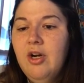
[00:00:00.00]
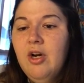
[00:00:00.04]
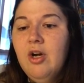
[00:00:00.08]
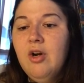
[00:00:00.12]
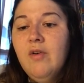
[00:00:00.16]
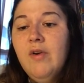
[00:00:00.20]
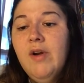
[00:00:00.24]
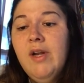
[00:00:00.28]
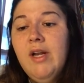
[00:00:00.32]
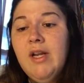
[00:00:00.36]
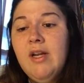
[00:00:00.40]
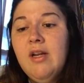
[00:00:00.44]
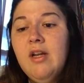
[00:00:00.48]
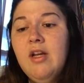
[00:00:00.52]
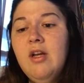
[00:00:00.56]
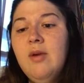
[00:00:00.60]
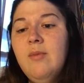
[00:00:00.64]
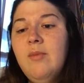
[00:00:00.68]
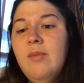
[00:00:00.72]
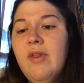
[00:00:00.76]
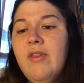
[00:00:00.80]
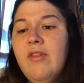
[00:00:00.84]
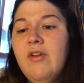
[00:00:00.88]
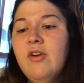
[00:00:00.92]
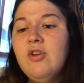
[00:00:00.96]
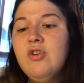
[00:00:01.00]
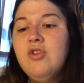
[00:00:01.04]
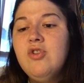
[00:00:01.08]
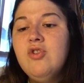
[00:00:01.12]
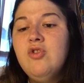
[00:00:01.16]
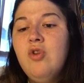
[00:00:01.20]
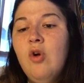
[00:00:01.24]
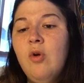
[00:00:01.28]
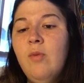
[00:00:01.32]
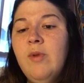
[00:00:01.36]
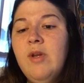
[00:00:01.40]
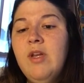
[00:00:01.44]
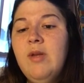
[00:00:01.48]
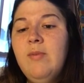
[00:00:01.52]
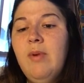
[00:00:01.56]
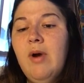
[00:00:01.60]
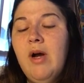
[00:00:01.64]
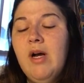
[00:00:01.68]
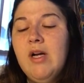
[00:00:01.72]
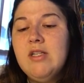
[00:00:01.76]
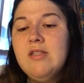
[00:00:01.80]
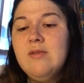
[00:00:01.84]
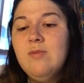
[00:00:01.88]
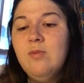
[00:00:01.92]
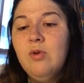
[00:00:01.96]
Right, but there are so many
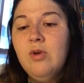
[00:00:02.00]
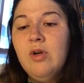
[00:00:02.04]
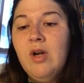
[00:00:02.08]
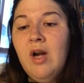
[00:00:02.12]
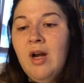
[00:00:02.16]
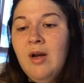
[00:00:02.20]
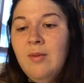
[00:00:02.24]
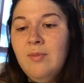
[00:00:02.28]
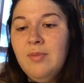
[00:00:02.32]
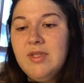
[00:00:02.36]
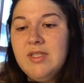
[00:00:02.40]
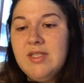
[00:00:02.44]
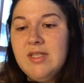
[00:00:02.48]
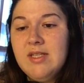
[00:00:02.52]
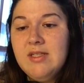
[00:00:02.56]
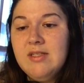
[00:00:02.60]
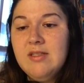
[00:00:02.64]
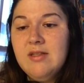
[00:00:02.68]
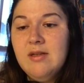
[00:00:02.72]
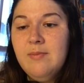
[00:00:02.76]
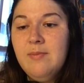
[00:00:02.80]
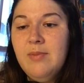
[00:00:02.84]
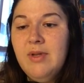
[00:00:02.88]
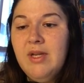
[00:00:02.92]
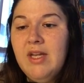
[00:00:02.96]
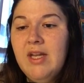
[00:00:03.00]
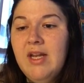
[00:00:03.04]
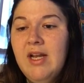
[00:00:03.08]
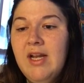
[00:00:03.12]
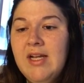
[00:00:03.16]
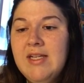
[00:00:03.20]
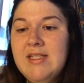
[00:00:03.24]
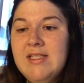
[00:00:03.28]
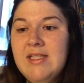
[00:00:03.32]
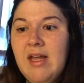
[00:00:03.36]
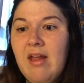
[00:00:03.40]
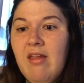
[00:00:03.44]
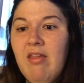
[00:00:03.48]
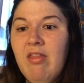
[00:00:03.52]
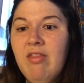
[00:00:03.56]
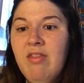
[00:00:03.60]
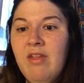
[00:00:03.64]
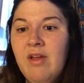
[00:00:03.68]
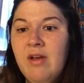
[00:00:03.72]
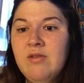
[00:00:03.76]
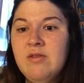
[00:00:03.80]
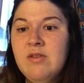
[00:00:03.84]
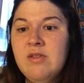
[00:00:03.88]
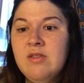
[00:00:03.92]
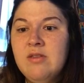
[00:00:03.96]
possible accomplices. Pickett has like
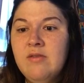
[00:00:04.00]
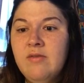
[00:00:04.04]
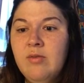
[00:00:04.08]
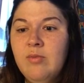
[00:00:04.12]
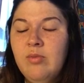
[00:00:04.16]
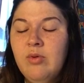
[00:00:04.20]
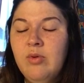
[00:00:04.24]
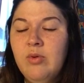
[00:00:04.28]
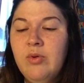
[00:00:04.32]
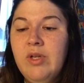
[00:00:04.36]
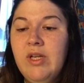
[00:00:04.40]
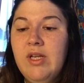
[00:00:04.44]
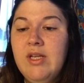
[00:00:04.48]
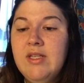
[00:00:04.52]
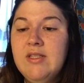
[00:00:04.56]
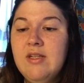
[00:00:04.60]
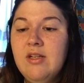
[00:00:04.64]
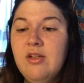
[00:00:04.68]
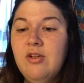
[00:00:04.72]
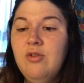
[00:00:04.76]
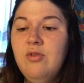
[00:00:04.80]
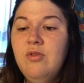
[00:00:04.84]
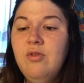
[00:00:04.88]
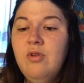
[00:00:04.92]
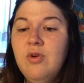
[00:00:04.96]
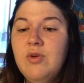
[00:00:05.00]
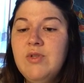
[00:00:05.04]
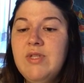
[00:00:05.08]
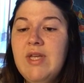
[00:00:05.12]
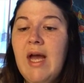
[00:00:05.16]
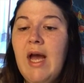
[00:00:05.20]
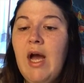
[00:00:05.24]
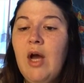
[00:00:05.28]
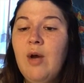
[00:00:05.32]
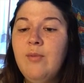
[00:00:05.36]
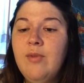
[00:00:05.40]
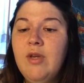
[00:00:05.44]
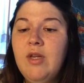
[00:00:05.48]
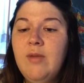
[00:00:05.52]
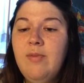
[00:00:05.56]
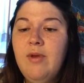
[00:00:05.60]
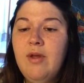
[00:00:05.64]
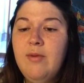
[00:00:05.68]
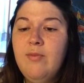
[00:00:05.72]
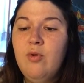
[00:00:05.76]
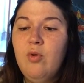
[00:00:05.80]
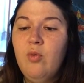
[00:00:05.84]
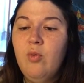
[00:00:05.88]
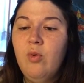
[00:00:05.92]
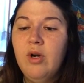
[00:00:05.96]
thousands of employees, and who knows how many
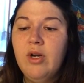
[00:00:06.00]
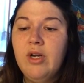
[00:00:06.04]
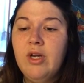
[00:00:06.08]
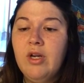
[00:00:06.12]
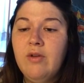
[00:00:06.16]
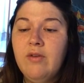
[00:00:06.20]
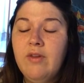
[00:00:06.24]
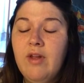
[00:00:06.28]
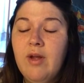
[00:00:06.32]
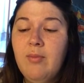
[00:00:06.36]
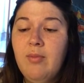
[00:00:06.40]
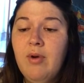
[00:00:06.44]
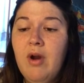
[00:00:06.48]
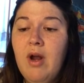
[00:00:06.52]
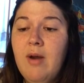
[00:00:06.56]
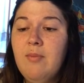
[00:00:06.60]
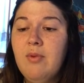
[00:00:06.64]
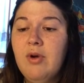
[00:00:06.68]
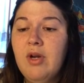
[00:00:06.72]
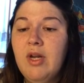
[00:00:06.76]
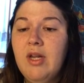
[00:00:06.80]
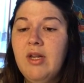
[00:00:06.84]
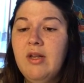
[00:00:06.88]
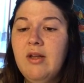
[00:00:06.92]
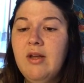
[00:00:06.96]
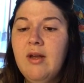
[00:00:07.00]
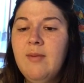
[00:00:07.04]
people working on that property.